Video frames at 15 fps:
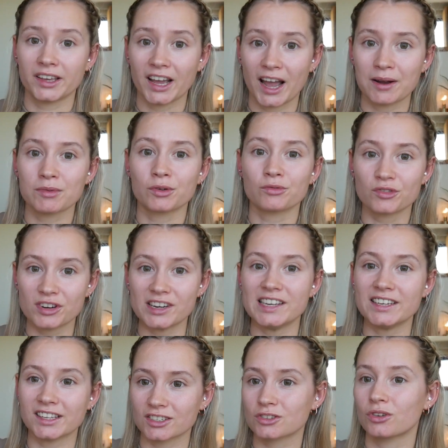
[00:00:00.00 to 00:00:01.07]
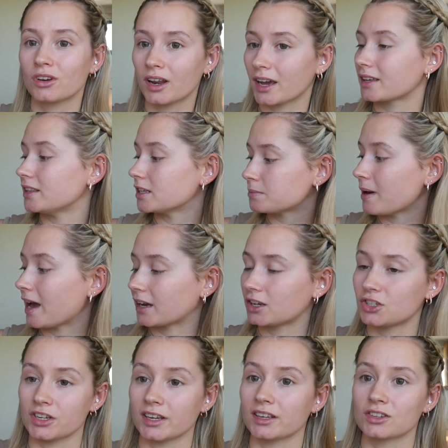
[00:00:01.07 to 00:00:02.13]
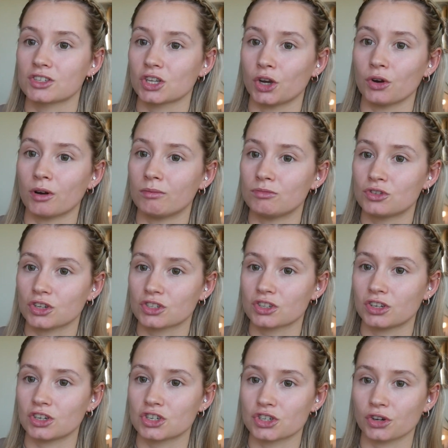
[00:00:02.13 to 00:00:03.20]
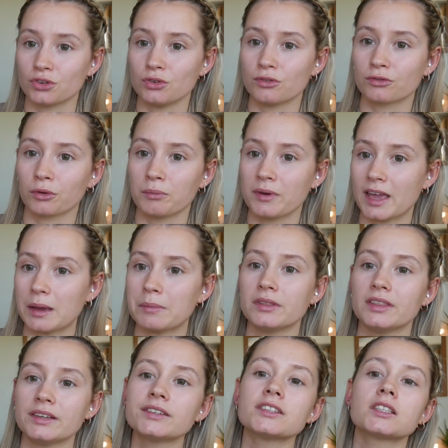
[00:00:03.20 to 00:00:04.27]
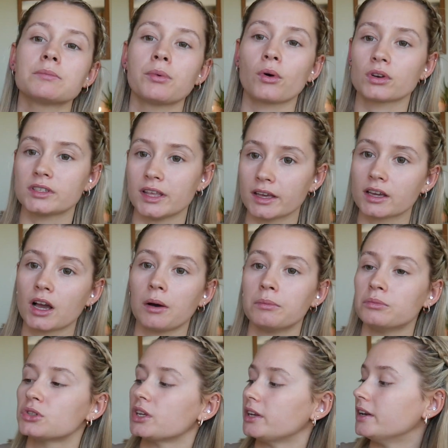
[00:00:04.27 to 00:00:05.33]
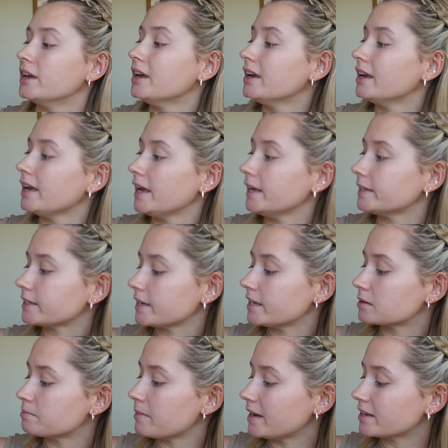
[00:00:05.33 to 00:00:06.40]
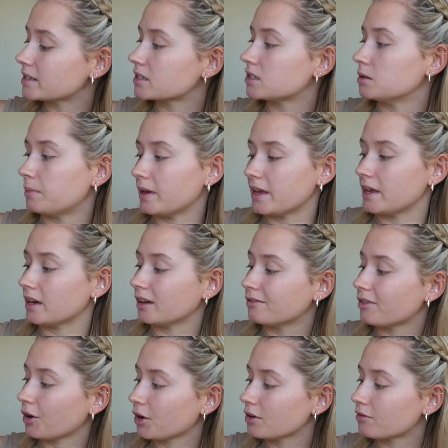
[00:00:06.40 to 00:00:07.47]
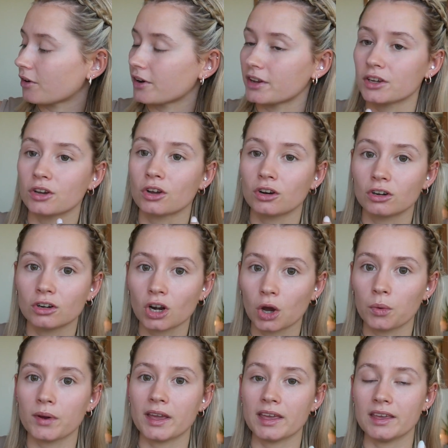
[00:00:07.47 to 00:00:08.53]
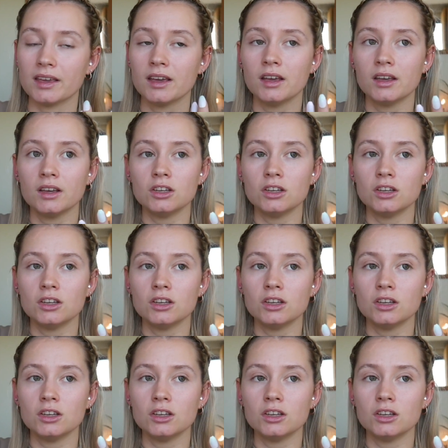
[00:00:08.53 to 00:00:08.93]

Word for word: My camera really does not like this packaging, so I'm just going to show you from here. But this is the box that it comes in. It is meant to be a very, very glowy